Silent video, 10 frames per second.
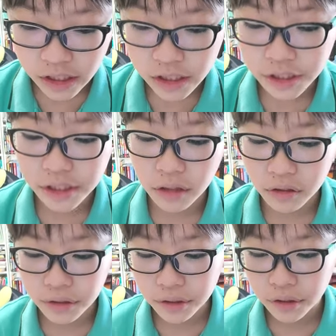she
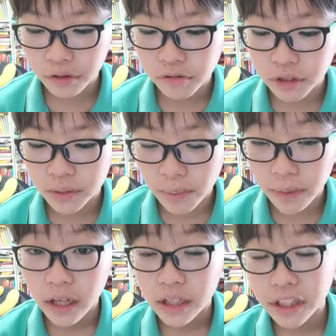also was prepared.
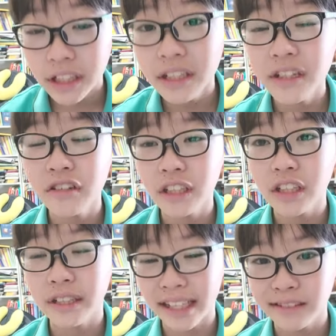She didn't know that
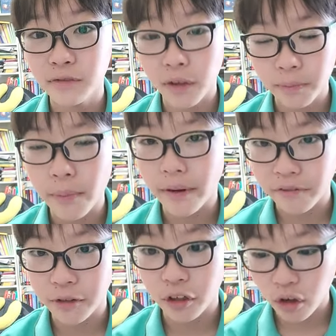the Nazis were
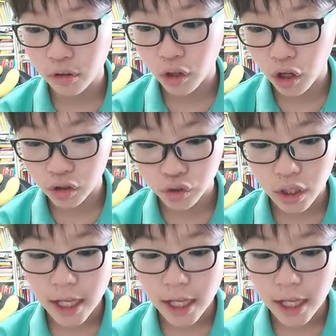preparing for the Holocaust.